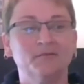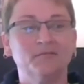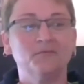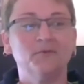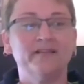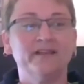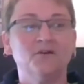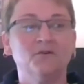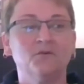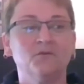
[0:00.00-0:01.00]
when they
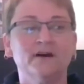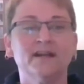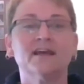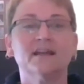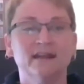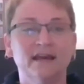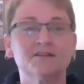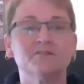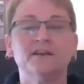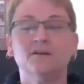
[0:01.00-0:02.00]
don't want to
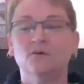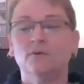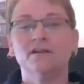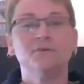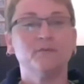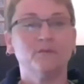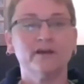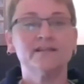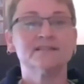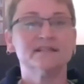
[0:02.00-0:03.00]
connect or they don't want to
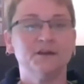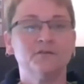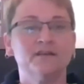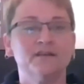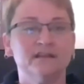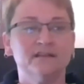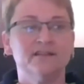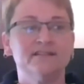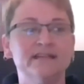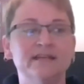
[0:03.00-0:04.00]
embrace,
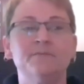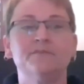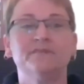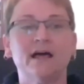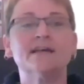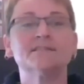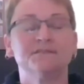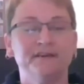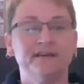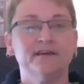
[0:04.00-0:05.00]
the team philosophy.